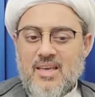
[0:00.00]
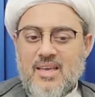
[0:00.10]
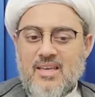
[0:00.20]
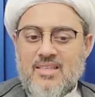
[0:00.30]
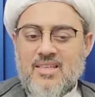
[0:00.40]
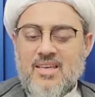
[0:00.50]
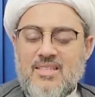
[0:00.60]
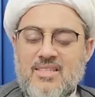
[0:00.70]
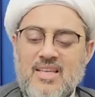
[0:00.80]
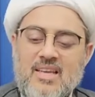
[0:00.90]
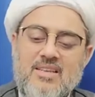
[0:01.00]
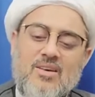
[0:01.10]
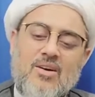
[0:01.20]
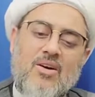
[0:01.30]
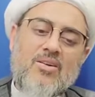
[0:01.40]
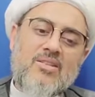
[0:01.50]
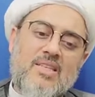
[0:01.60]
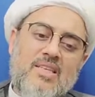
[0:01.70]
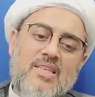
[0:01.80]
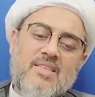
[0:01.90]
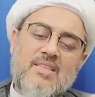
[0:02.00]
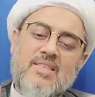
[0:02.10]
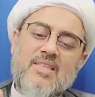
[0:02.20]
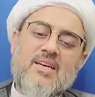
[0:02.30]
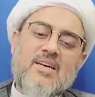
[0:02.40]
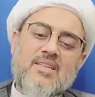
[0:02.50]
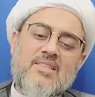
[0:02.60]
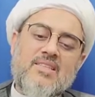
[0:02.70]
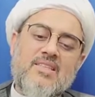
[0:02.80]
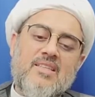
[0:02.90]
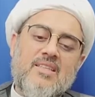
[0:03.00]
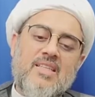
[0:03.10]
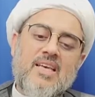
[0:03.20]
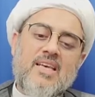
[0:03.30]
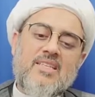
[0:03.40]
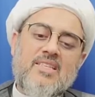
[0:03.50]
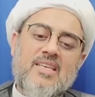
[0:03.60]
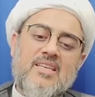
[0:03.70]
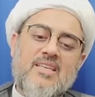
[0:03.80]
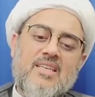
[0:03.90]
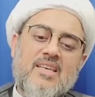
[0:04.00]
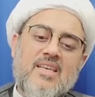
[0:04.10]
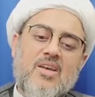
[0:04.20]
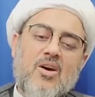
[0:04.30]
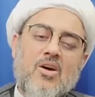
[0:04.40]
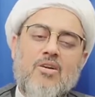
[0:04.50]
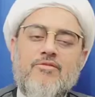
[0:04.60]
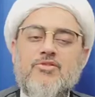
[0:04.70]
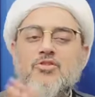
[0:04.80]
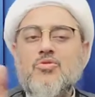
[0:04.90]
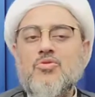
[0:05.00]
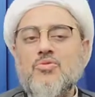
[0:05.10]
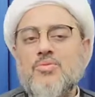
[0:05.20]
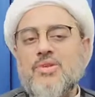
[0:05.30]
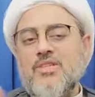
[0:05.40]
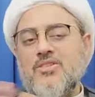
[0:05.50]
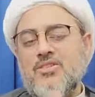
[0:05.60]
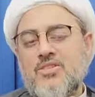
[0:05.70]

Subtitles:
he says that on the Sirat there is an offshoot bridge,